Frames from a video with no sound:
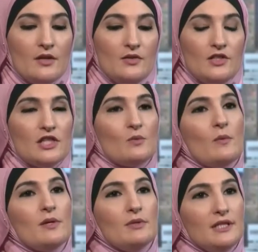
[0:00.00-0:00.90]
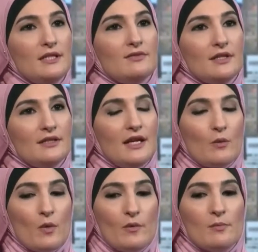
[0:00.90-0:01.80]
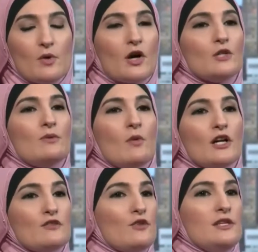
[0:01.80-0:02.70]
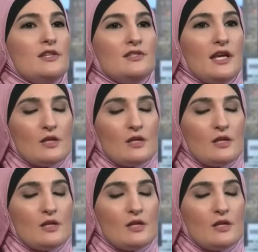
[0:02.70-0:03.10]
this is what we believe in. And when we march for these things.